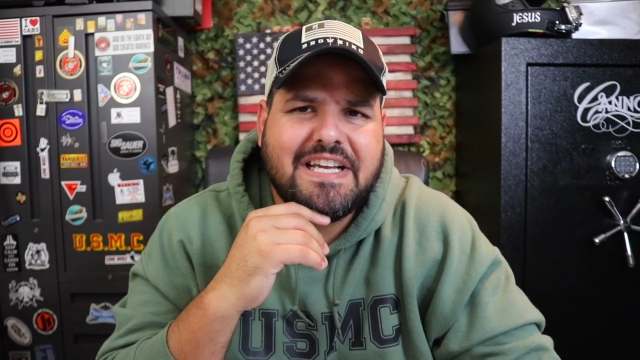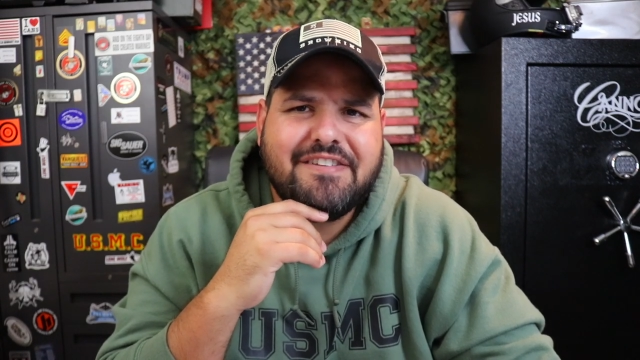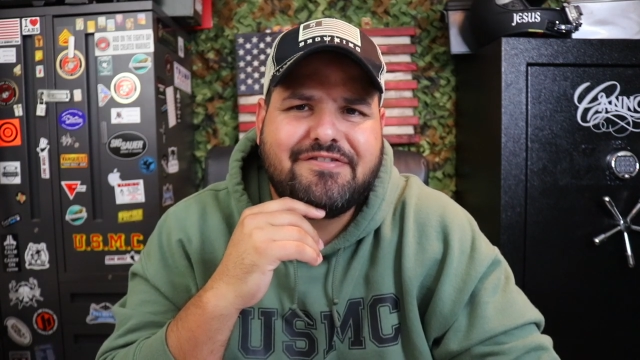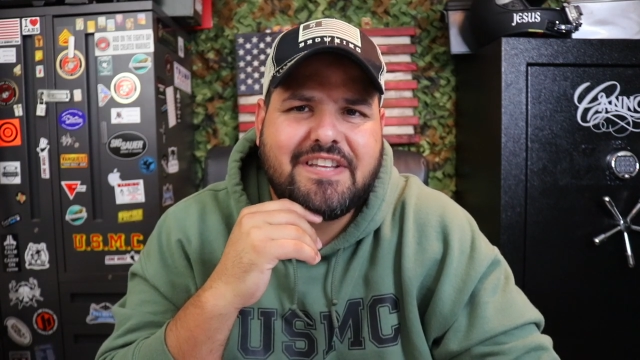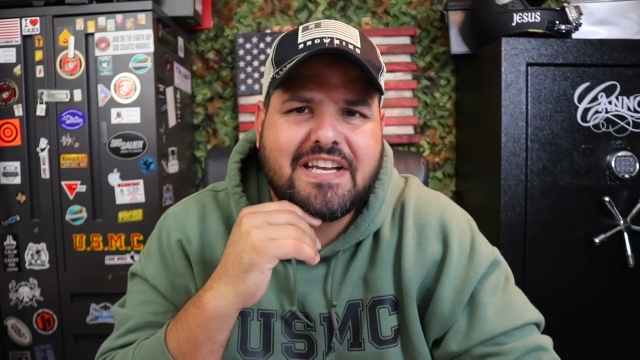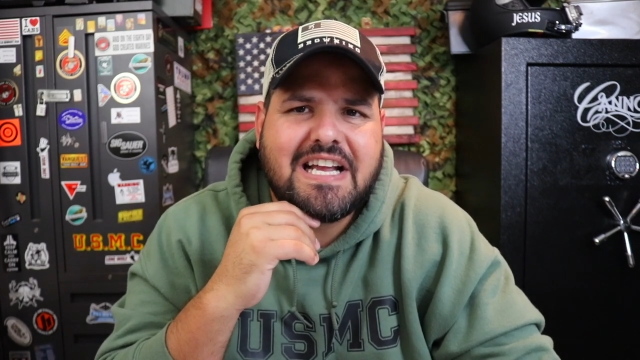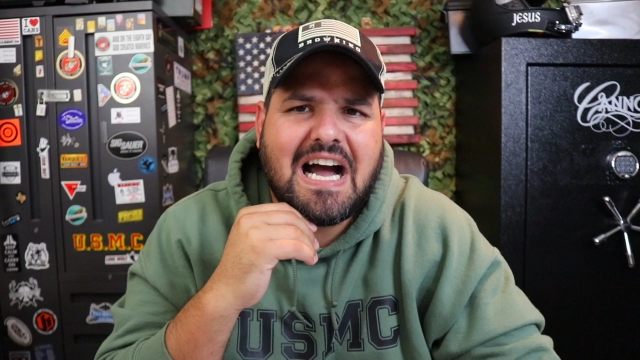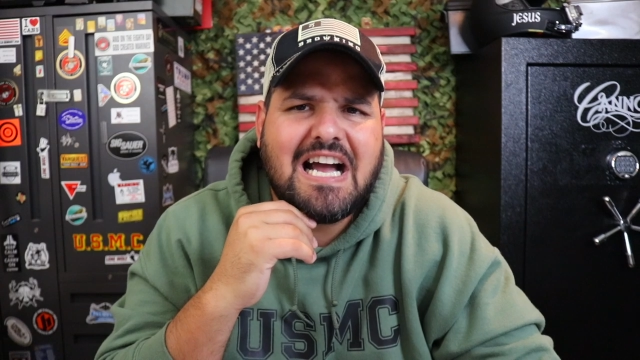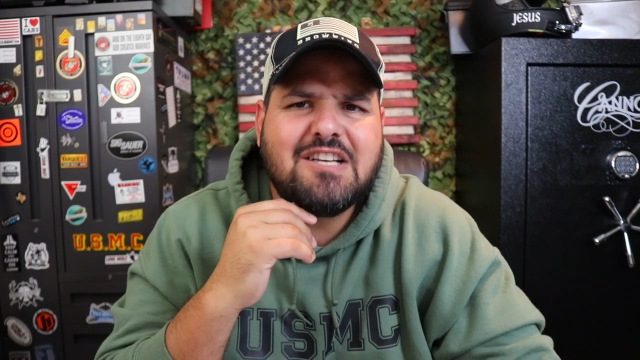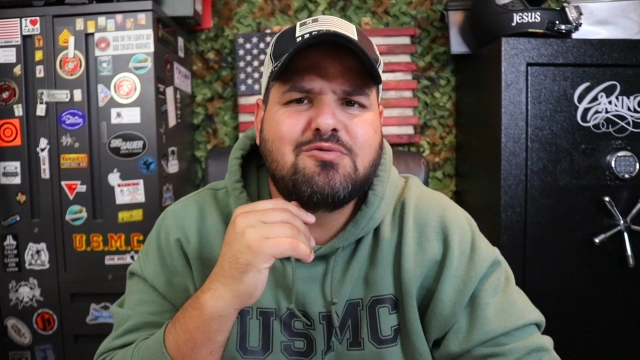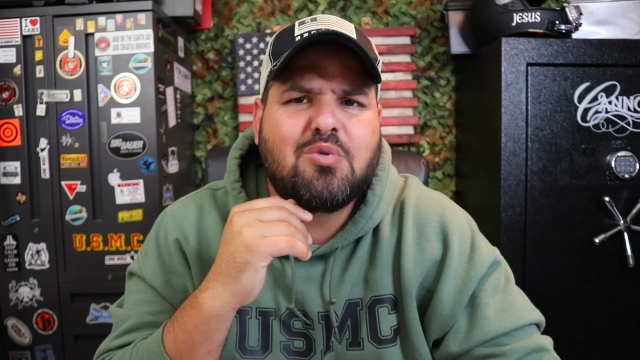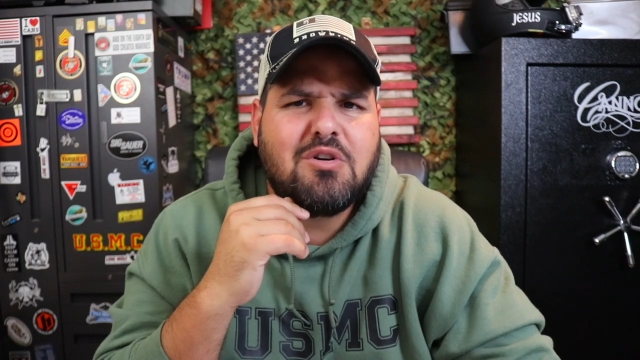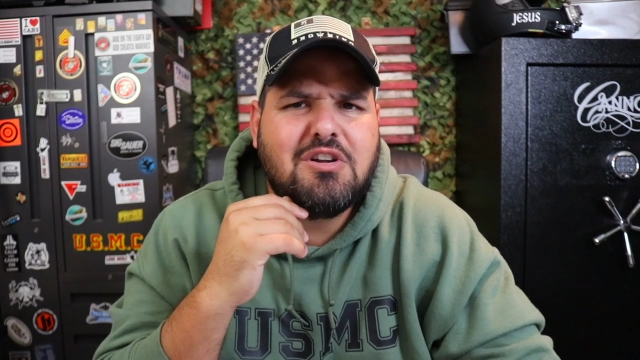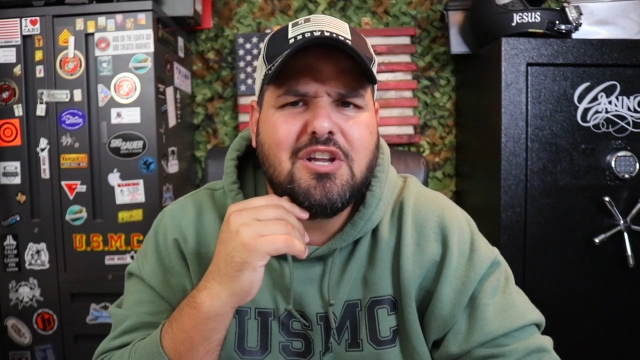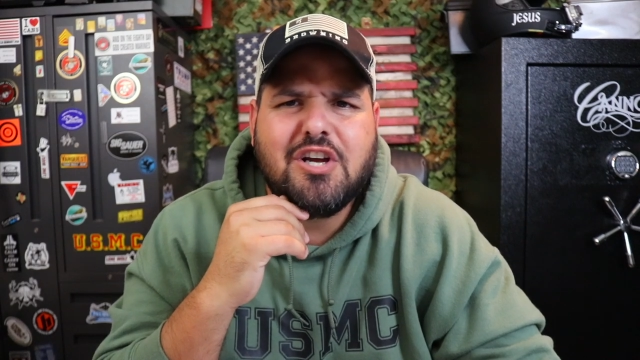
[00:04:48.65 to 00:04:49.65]
If the
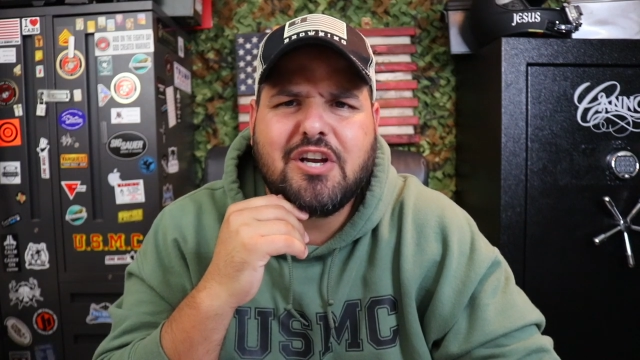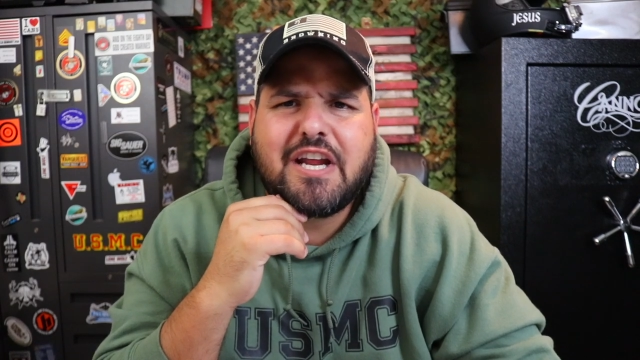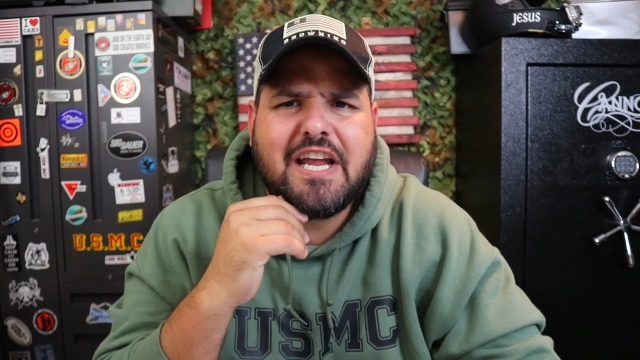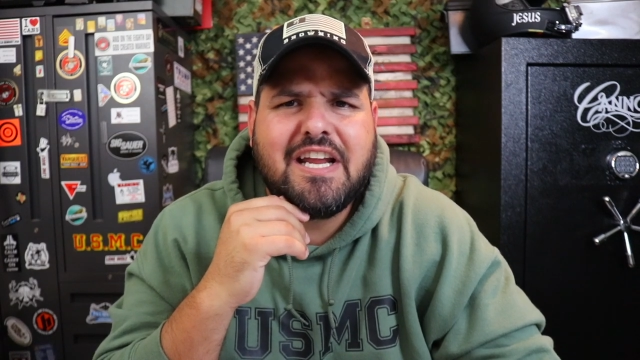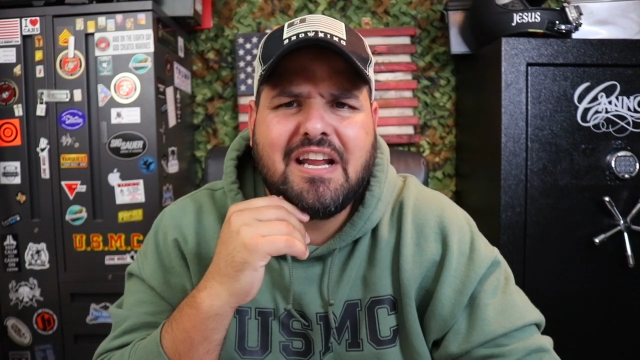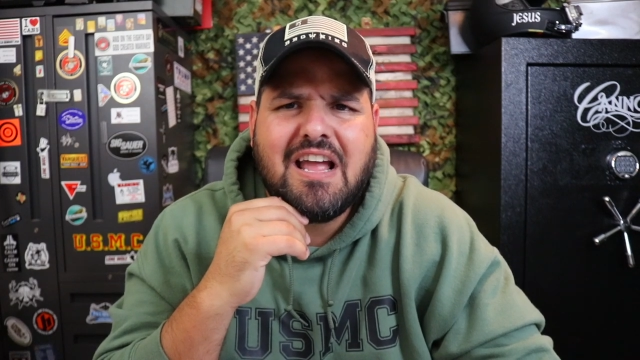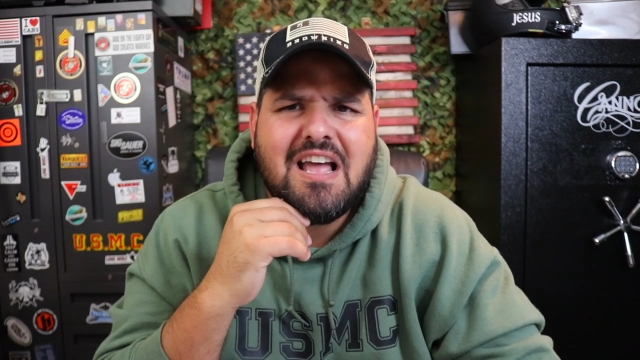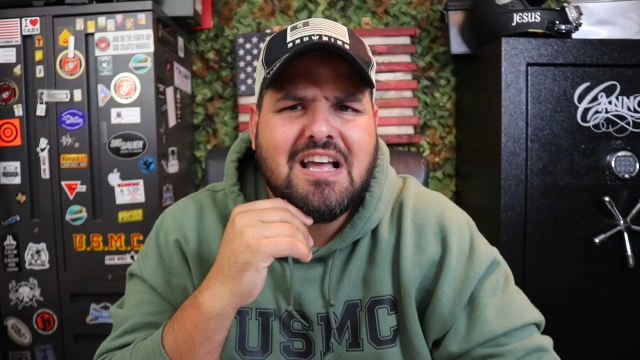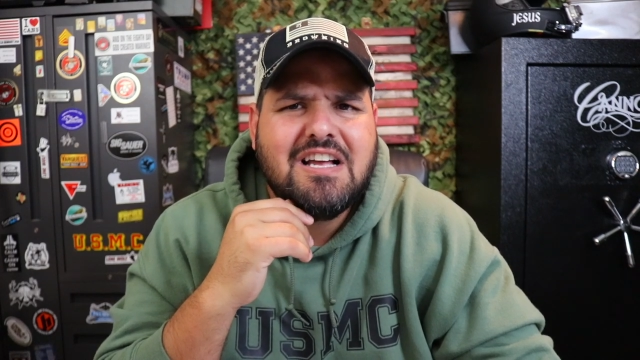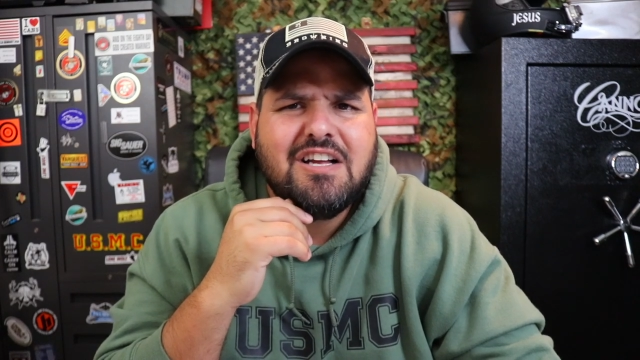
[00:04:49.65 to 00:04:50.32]
guys were looking